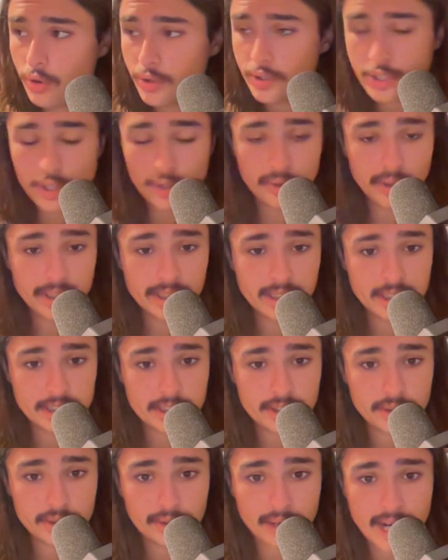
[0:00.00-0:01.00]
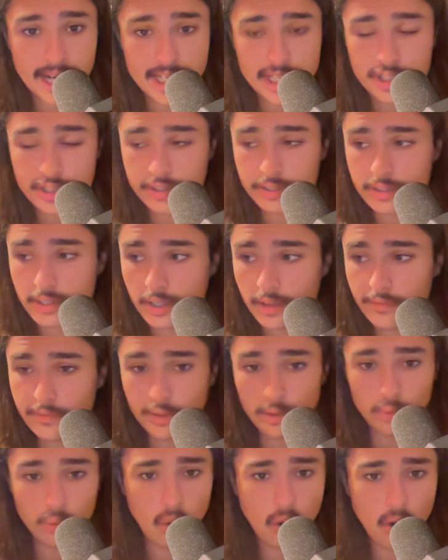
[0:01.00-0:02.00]
during the duration of
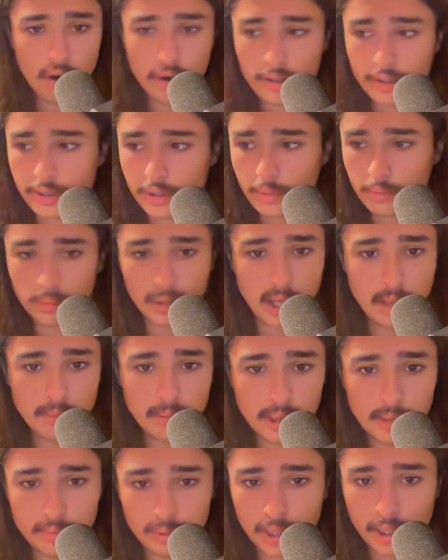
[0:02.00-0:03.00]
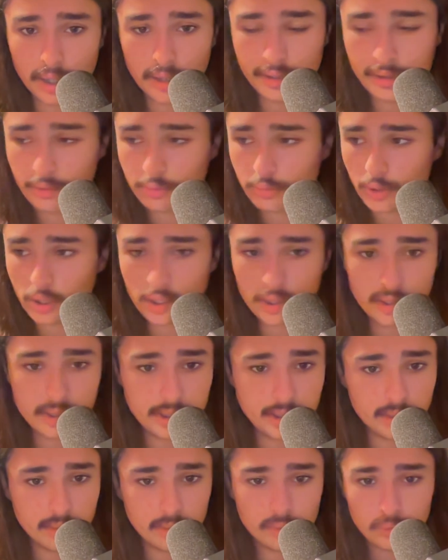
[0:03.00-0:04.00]
your walk, your blah, blah, blah, your
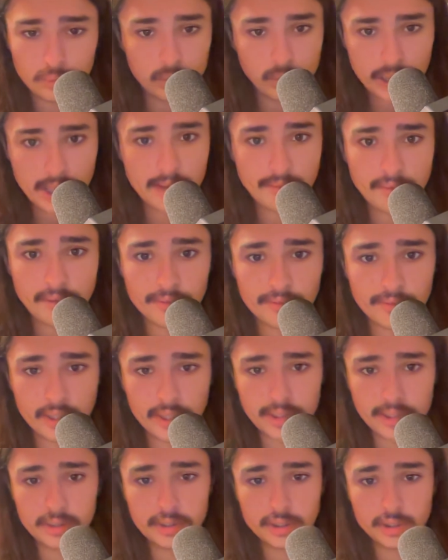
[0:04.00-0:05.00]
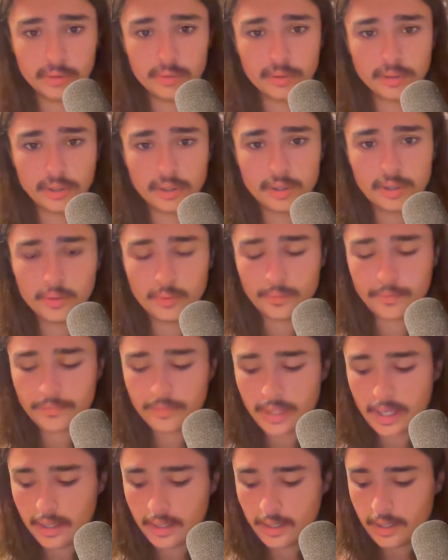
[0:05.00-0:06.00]
run, your whatever the fuck you choose to do.
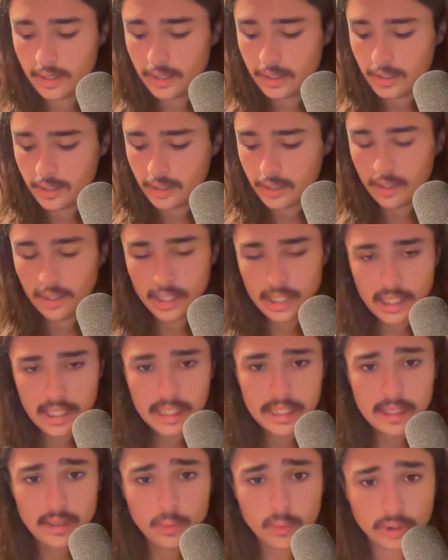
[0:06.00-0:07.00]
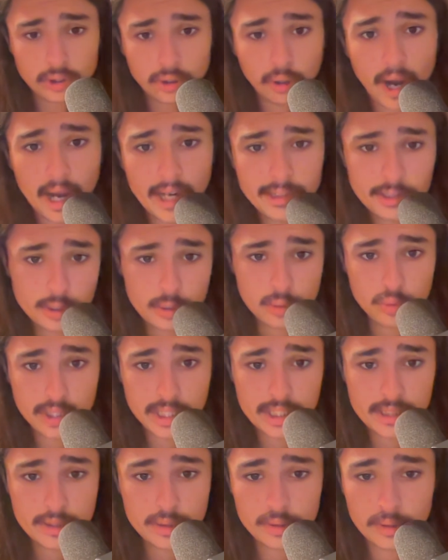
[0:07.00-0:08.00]
We're trying to
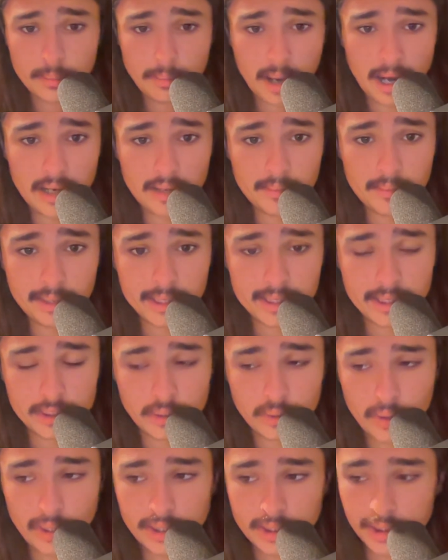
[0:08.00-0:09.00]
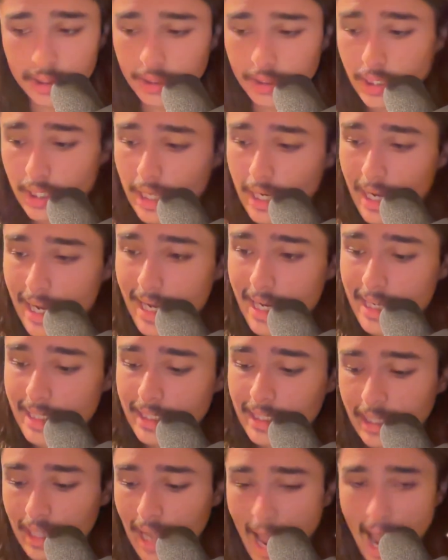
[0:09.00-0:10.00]
get to the bottom of these questions.
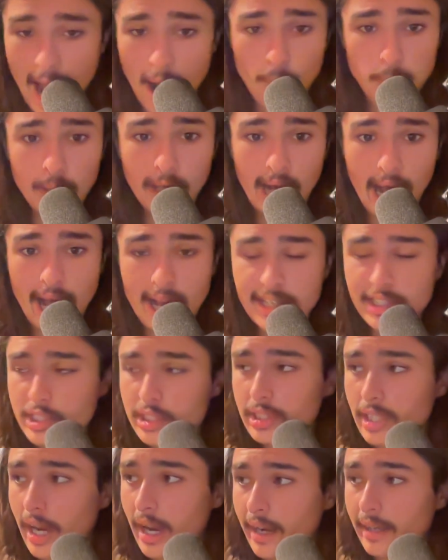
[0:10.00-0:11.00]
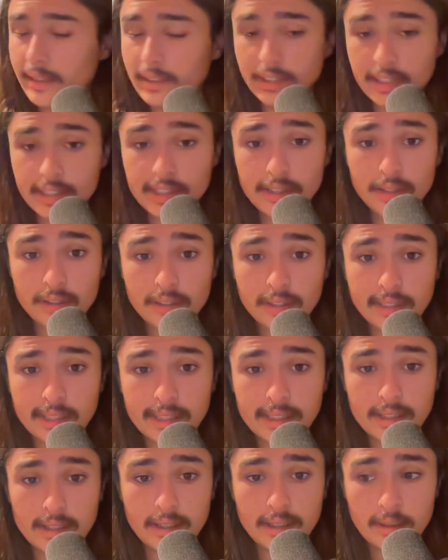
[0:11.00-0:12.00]
And Albert Einstein
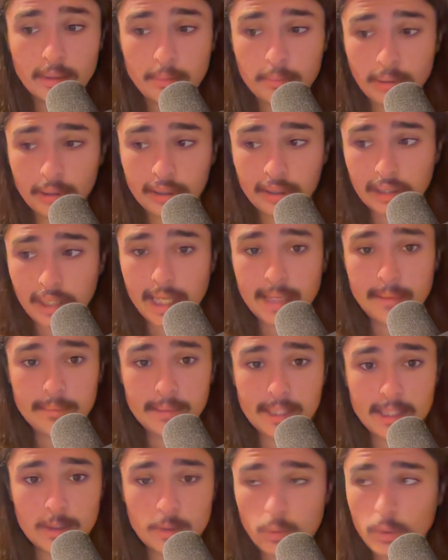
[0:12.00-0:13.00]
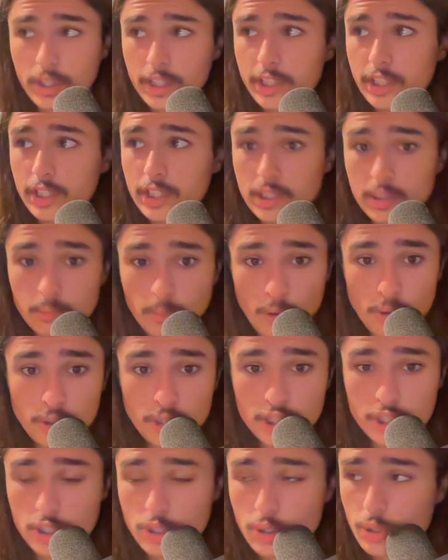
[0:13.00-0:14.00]
literally proclaimed this one of the
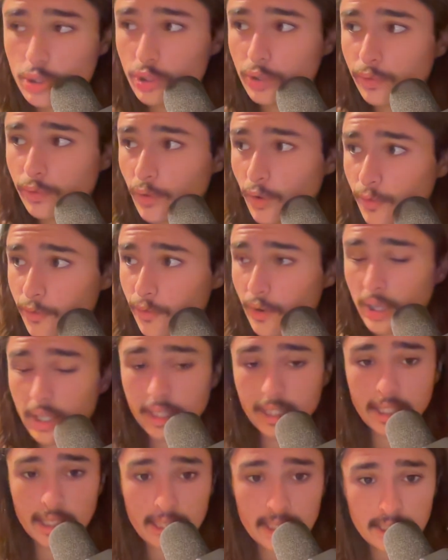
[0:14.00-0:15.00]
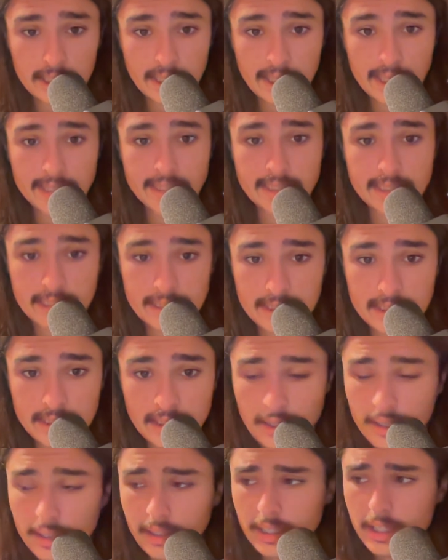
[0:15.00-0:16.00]
most useful fucking things he's
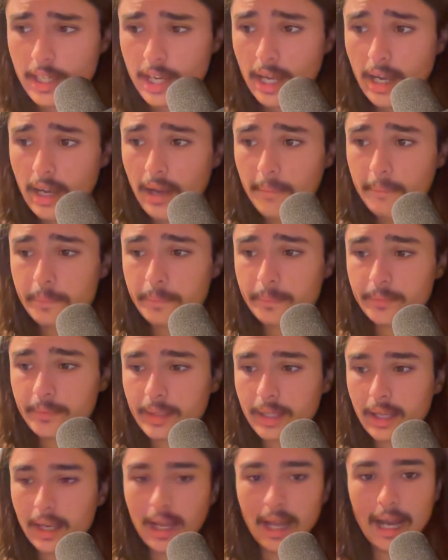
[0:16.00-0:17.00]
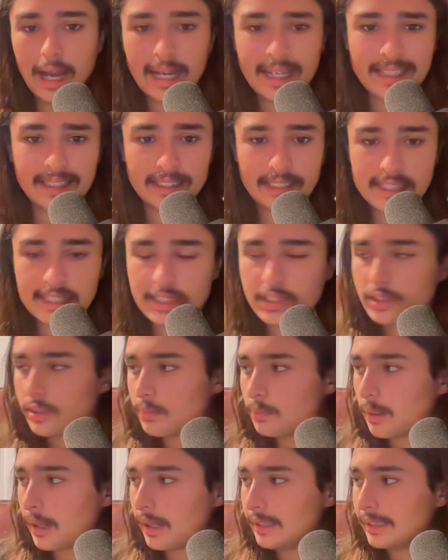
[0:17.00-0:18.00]
done. I could list
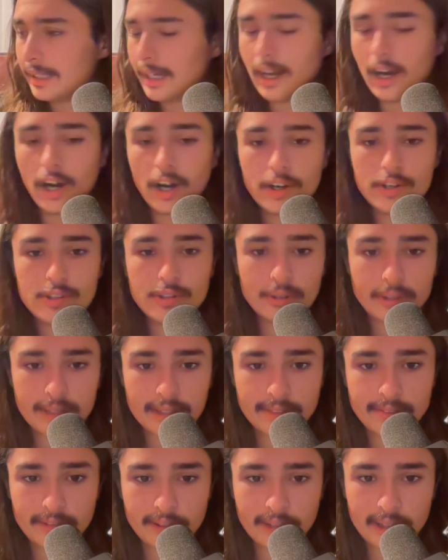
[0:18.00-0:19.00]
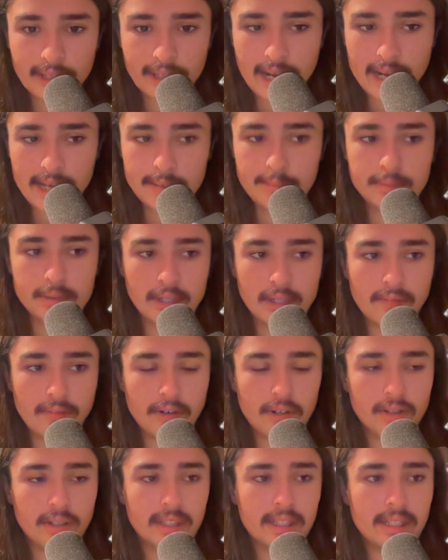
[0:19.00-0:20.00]
probably 100 different names. I've
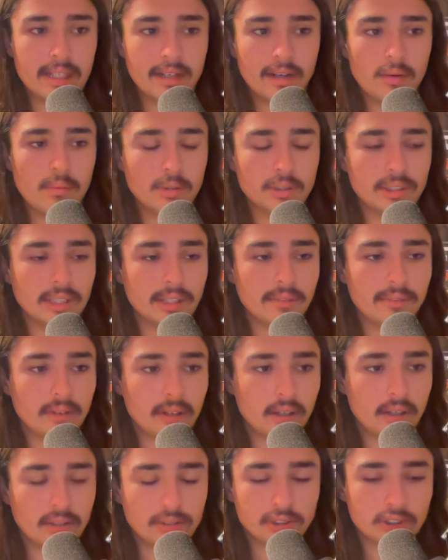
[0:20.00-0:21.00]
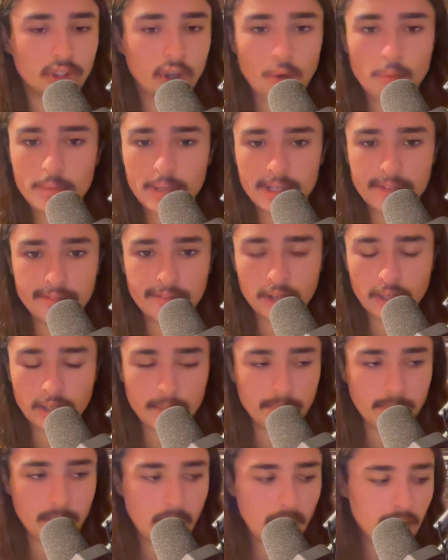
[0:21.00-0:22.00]
heard it in almost so many
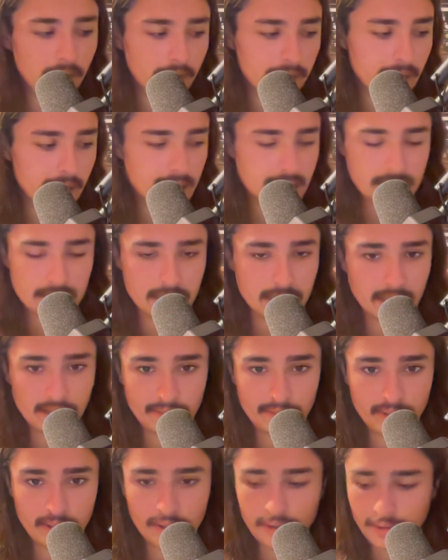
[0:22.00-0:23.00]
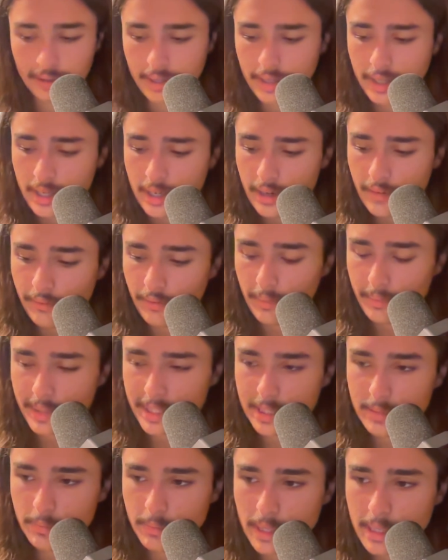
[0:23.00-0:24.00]
fucking podcasts that I've heard from
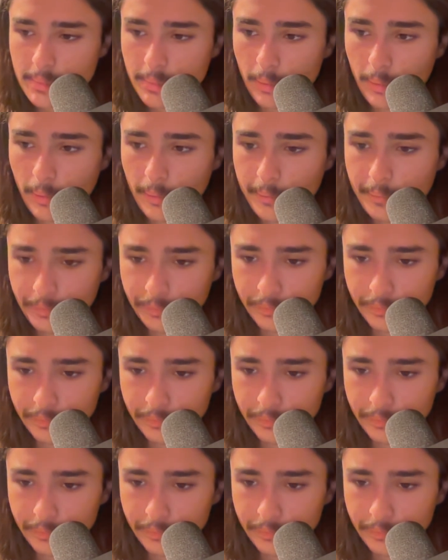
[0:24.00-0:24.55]
these people